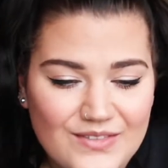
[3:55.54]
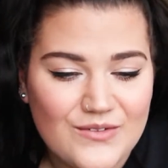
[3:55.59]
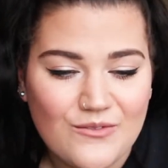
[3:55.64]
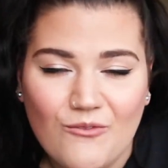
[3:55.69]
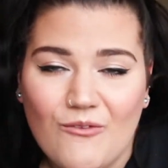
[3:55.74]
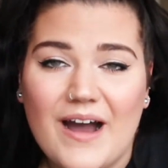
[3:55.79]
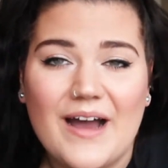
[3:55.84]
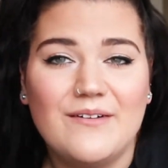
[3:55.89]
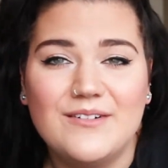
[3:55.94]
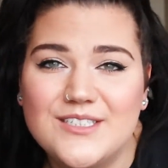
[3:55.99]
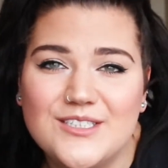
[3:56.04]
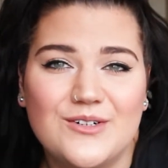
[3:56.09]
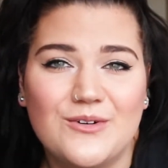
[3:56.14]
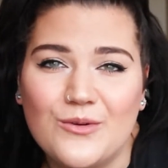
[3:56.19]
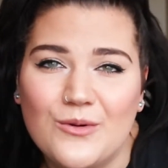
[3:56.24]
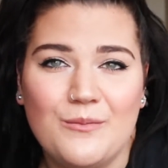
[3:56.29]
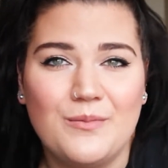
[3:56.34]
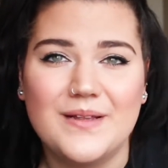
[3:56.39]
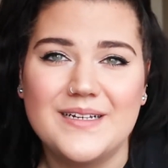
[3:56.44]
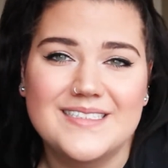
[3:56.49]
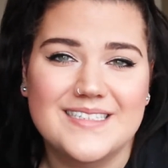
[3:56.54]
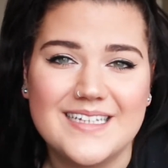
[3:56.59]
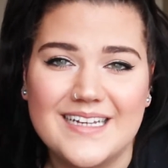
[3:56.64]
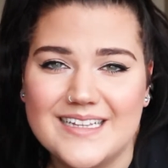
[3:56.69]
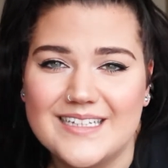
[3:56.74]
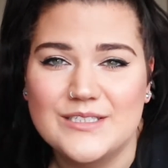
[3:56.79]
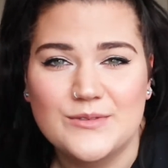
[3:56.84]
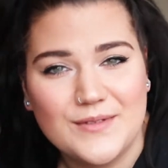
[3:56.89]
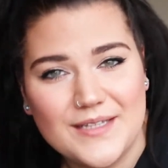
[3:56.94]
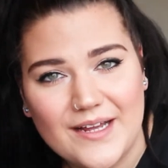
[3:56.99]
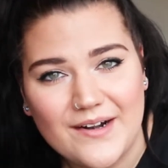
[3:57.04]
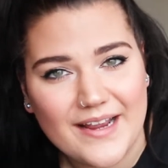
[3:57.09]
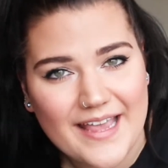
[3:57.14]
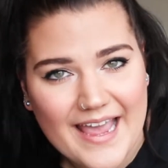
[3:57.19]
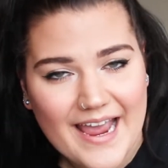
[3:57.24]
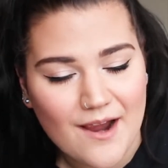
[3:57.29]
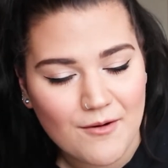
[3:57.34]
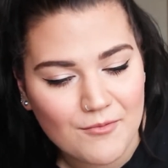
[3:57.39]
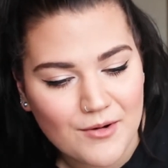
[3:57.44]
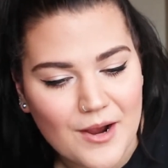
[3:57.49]
why would you go to a place like this without a
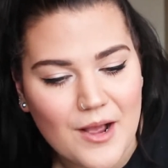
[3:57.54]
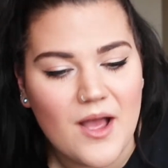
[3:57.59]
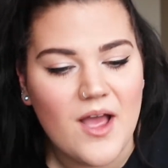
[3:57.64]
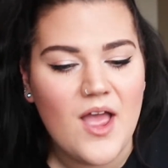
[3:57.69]
camera?